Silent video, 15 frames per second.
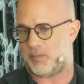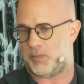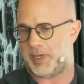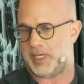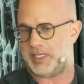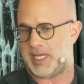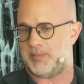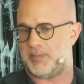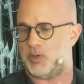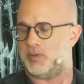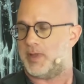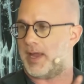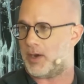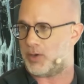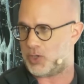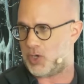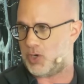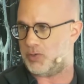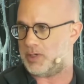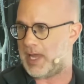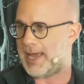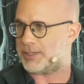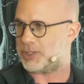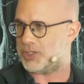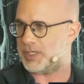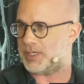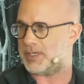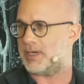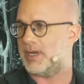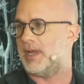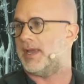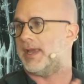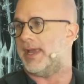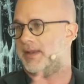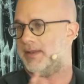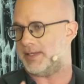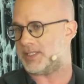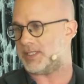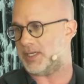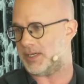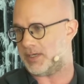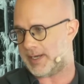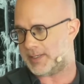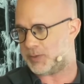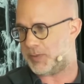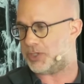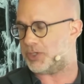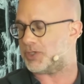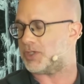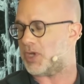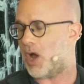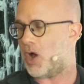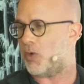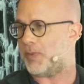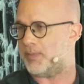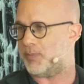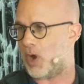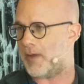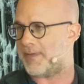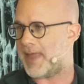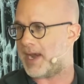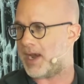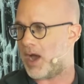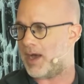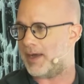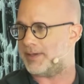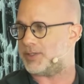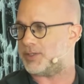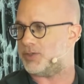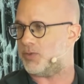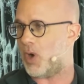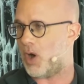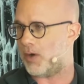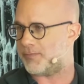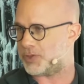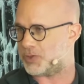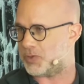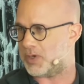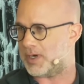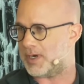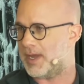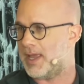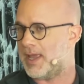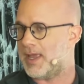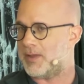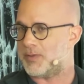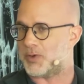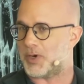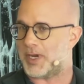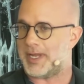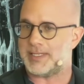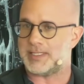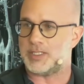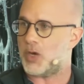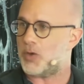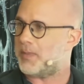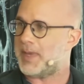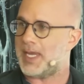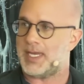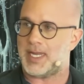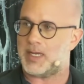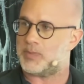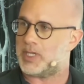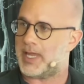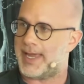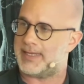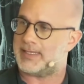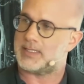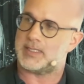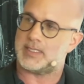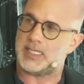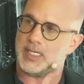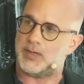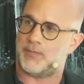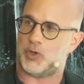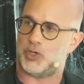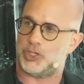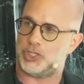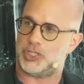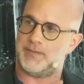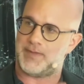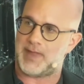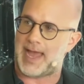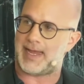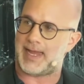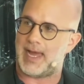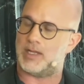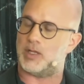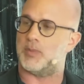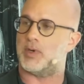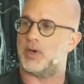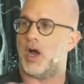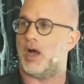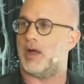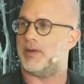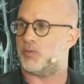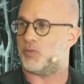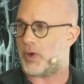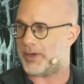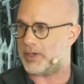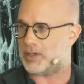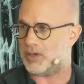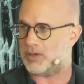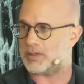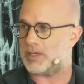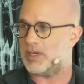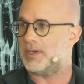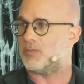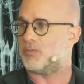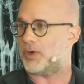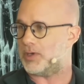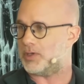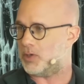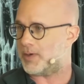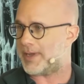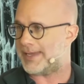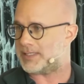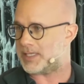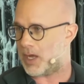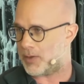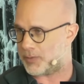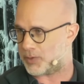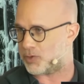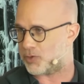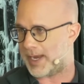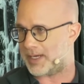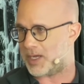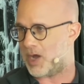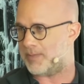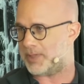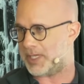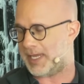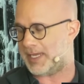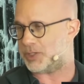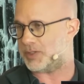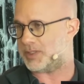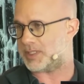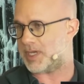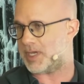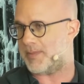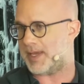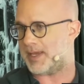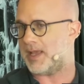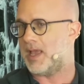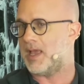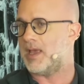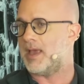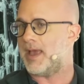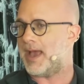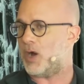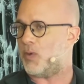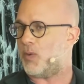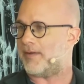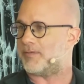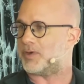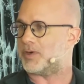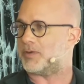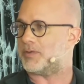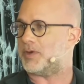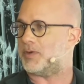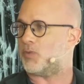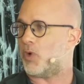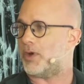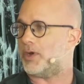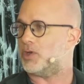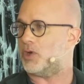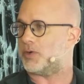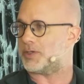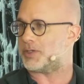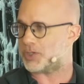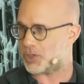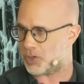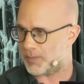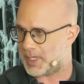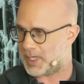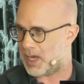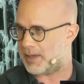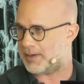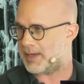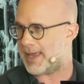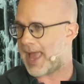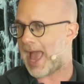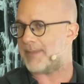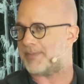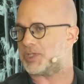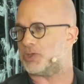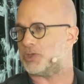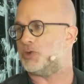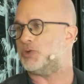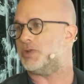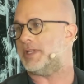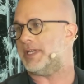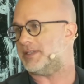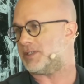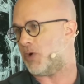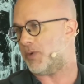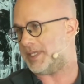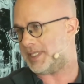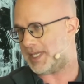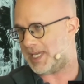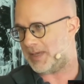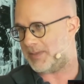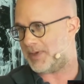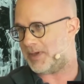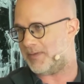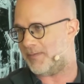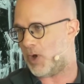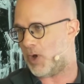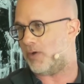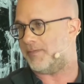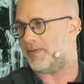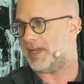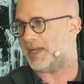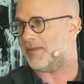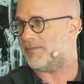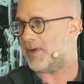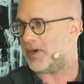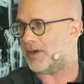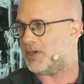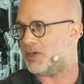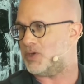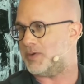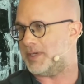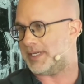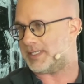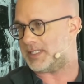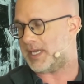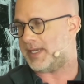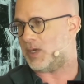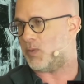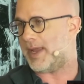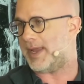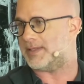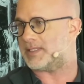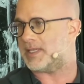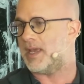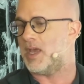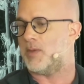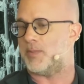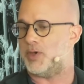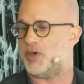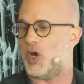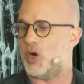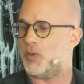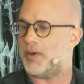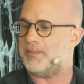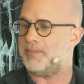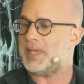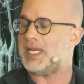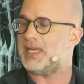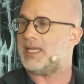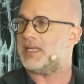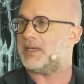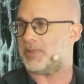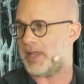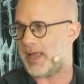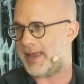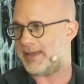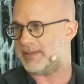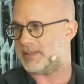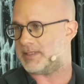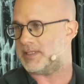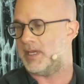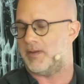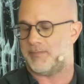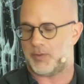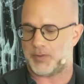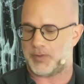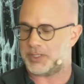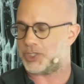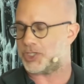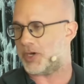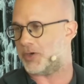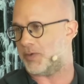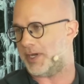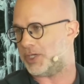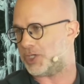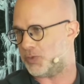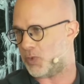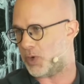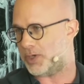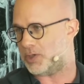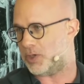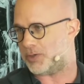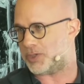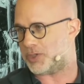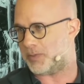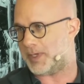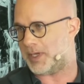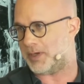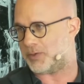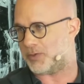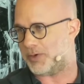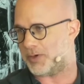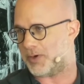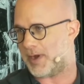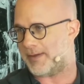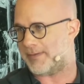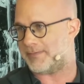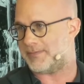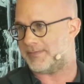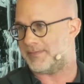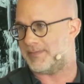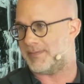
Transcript: We debuted that on Code last year, and this year, as we just saw, we brought that on to offshore. There is no immediate plans to see a version of that caliber on Royal Oak. Royal Oak has other great complications coming. However, the Royal Oak Tourbillon absolutely is going to keep evolving in very new and exciting ways. Mm. But no immediate plans for this generation Royal Oak Tourbillon chronograph.